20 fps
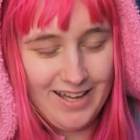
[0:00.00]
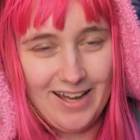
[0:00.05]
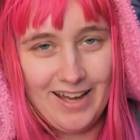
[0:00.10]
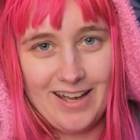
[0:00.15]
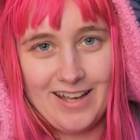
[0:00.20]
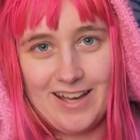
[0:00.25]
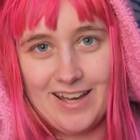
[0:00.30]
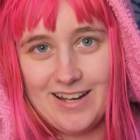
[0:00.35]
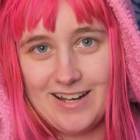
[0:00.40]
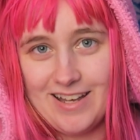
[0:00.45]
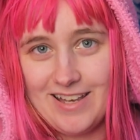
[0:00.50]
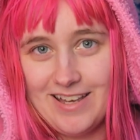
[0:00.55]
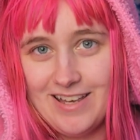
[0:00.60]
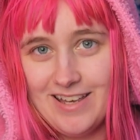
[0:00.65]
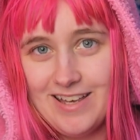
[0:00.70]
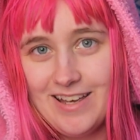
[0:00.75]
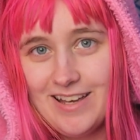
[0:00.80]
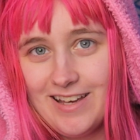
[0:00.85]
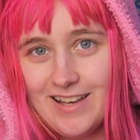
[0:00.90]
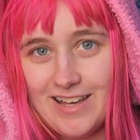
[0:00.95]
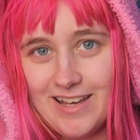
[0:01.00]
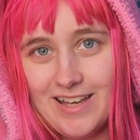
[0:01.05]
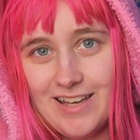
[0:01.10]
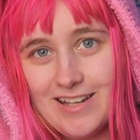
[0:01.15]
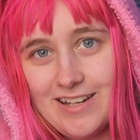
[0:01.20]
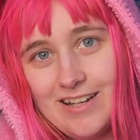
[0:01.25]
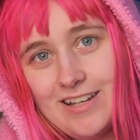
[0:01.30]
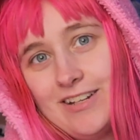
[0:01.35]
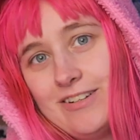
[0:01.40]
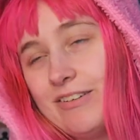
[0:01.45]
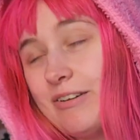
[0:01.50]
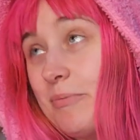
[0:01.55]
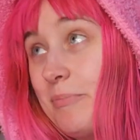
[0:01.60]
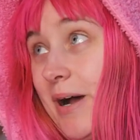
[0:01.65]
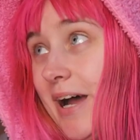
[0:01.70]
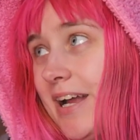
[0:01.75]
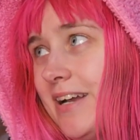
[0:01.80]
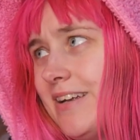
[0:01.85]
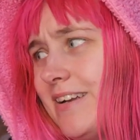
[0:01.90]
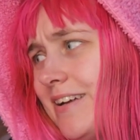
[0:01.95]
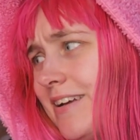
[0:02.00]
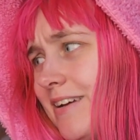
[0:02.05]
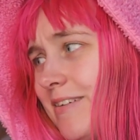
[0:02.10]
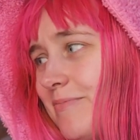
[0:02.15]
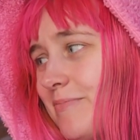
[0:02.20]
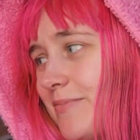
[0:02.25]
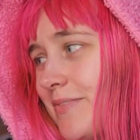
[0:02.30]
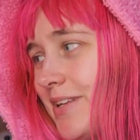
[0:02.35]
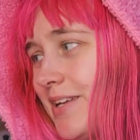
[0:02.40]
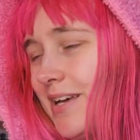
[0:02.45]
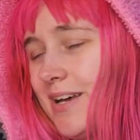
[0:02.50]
I kind of hint reminded him,